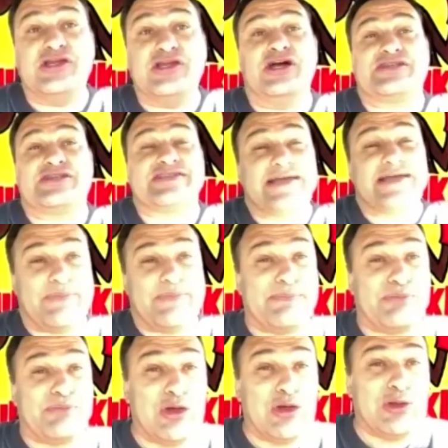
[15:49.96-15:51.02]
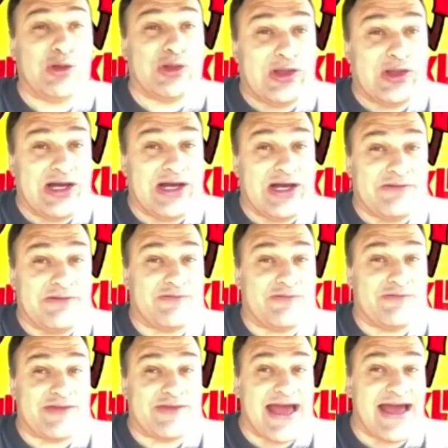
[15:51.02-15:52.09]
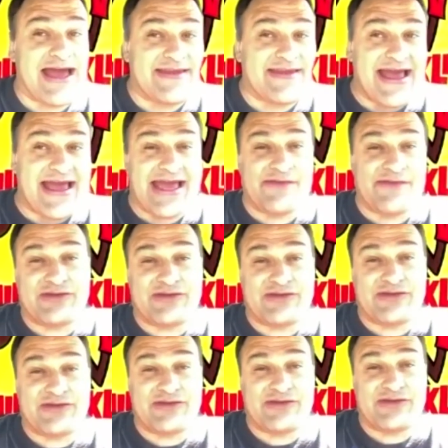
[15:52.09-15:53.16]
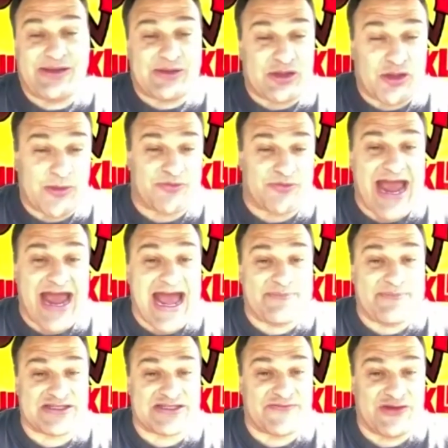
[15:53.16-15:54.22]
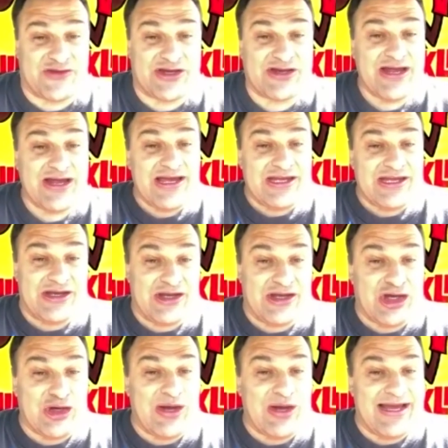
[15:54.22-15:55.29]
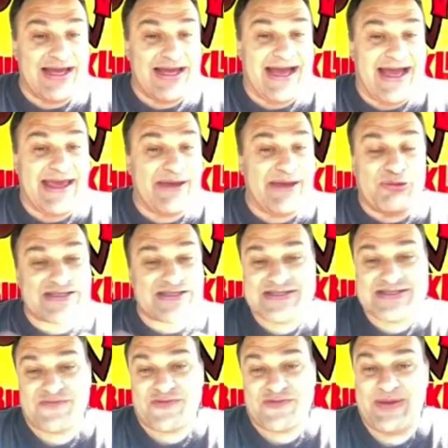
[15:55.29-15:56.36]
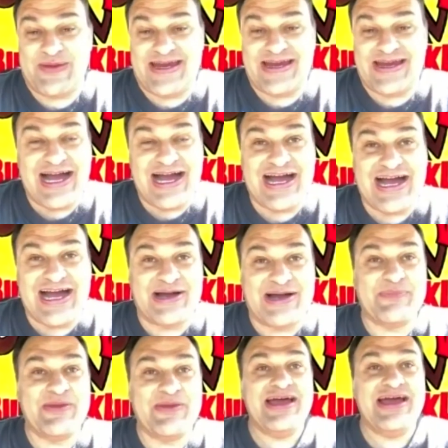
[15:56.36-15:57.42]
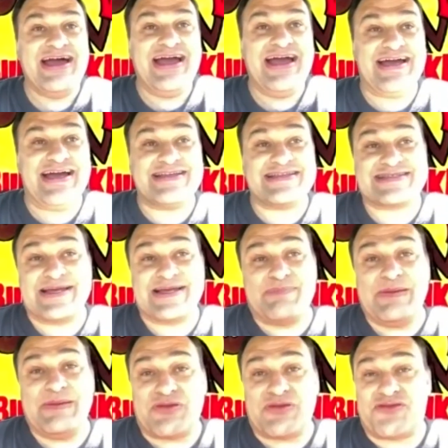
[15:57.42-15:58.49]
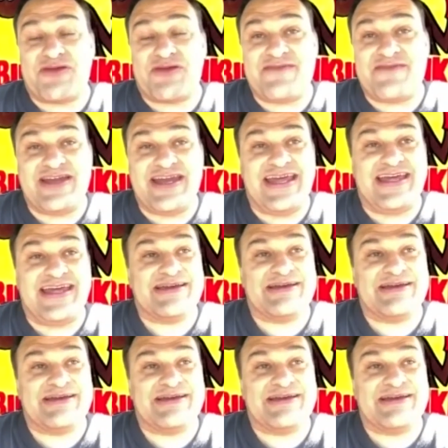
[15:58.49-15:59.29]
look, some people love that heavy corporate atmosphere. You know, it wasn't for me. Some people thrive in it.